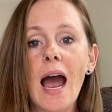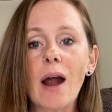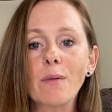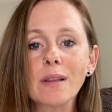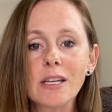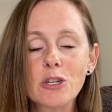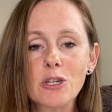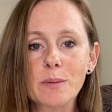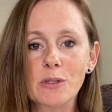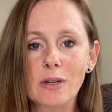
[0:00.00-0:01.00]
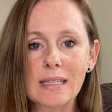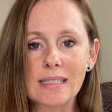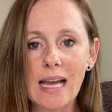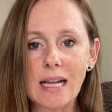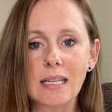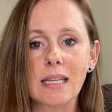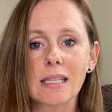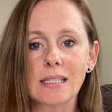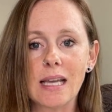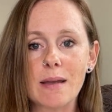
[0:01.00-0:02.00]
Our relationships are exactly
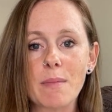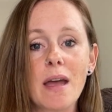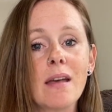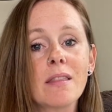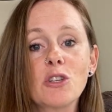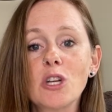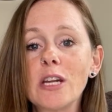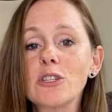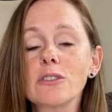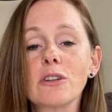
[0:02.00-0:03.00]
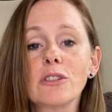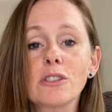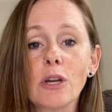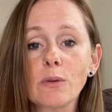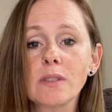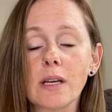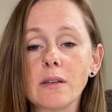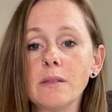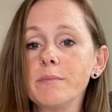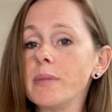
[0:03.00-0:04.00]
the same. The changes are so
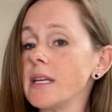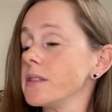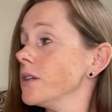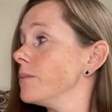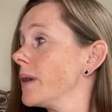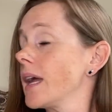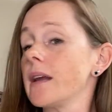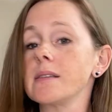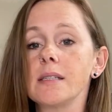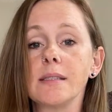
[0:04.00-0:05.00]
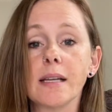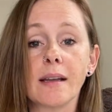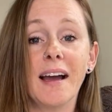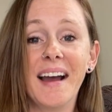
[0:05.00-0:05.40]
subtle. Bless you, my cat is sneezing.